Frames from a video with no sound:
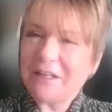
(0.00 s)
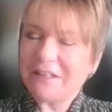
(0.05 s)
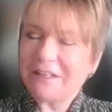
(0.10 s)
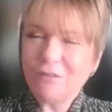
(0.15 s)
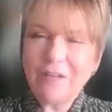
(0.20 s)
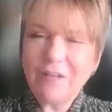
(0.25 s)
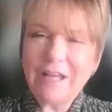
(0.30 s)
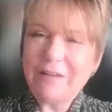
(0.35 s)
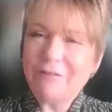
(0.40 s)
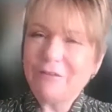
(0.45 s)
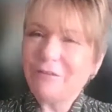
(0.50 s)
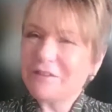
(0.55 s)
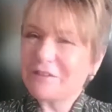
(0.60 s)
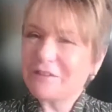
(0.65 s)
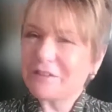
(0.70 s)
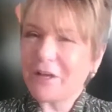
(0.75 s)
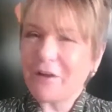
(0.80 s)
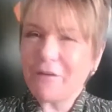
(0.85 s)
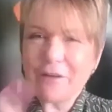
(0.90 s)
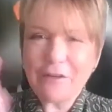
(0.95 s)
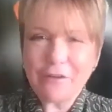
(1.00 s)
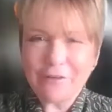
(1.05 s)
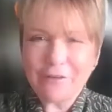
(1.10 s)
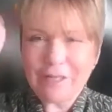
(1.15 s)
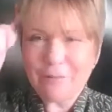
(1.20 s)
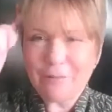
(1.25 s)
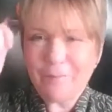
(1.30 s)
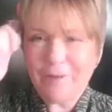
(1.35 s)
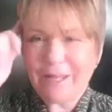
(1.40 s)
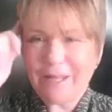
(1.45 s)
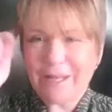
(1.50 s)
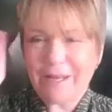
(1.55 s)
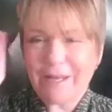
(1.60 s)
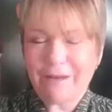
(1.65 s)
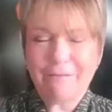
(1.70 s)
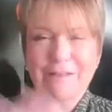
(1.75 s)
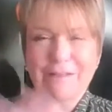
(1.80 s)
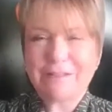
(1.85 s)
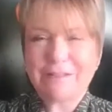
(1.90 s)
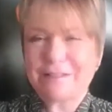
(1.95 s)
it. Whatever is going on up
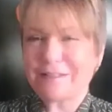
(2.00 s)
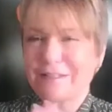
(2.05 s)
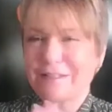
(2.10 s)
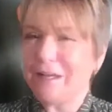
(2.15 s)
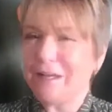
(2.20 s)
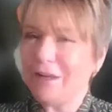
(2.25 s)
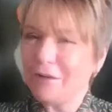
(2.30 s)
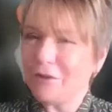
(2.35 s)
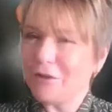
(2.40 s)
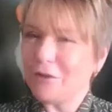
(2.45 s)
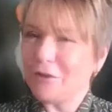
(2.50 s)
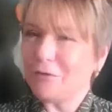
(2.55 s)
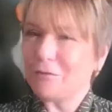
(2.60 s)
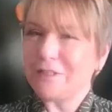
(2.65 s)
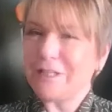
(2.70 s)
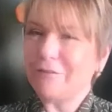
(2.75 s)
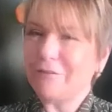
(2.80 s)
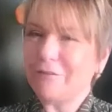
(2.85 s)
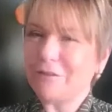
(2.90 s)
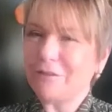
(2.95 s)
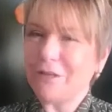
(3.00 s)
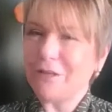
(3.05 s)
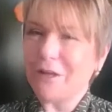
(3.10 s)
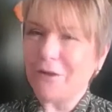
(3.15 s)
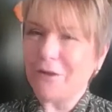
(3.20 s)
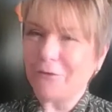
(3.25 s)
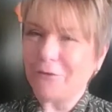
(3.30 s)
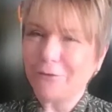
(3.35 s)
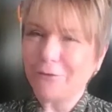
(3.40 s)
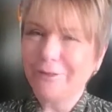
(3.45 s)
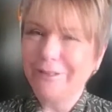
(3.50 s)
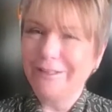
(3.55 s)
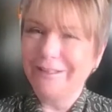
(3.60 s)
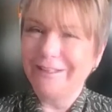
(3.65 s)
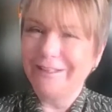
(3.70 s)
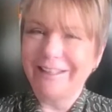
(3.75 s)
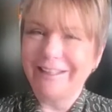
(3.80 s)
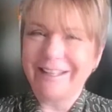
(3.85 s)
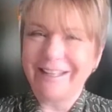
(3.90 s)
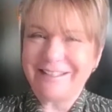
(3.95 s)
here, you would never know.
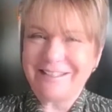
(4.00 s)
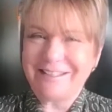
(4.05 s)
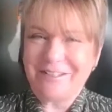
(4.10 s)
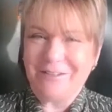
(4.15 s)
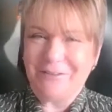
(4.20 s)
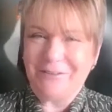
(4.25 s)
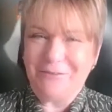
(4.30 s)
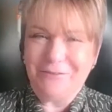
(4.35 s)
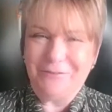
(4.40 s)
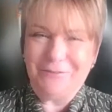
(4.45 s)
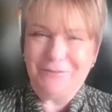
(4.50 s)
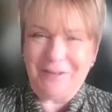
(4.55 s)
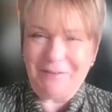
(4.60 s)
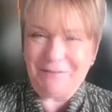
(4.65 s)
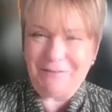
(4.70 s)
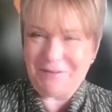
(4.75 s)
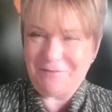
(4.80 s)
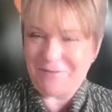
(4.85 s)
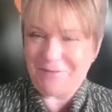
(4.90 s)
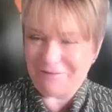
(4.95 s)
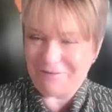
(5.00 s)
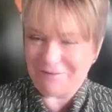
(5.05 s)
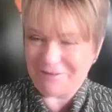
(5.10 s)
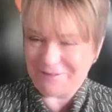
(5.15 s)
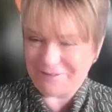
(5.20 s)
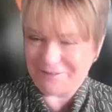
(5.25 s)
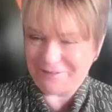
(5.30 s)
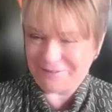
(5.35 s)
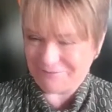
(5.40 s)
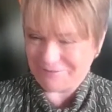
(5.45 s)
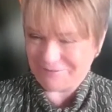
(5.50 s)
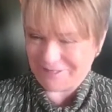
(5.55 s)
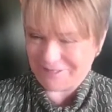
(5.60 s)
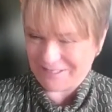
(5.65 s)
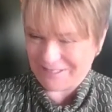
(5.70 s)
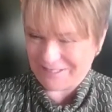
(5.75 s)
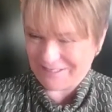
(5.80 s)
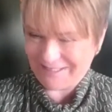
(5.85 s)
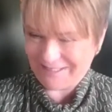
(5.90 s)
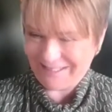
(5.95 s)
It's all very, very serene.